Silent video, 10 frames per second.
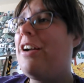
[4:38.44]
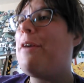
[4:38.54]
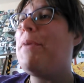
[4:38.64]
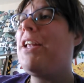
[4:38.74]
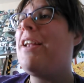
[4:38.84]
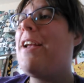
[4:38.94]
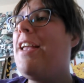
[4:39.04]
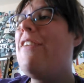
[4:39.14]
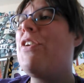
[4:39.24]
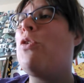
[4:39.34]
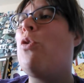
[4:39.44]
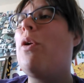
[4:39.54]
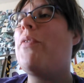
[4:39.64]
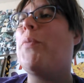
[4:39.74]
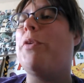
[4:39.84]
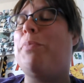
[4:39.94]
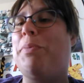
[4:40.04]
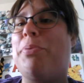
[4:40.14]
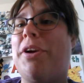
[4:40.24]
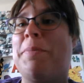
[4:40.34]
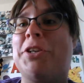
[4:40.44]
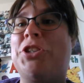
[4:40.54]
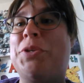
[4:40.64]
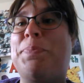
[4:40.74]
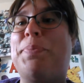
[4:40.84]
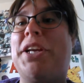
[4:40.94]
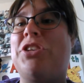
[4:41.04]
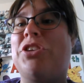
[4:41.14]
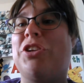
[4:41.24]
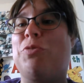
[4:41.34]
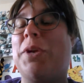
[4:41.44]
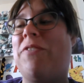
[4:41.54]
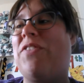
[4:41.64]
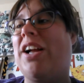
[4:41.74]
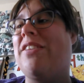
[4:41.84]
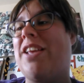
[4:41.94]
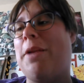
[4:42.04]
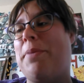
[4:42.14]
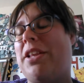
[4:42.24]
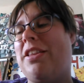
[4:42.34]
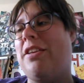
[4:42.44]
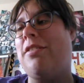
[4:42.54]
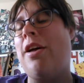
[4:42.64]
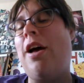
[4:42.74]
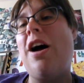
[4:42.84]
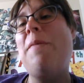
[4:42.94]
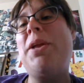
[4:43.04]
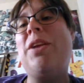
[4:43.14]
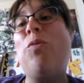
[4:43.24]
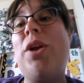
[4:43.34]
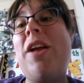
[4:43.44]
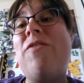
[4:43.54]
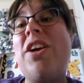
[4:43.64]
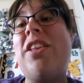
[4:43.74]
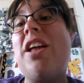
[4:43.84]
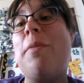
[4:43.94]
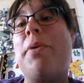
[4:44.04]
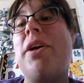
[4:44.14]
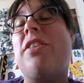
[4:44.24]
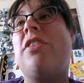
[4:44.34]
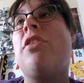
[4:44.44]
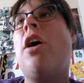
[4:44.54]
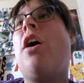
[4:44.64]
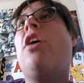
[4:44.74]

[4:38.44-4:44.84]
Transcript: I mean, even Corvo would be pretty much speechless when he finds out about this. I mean, when I found out about this,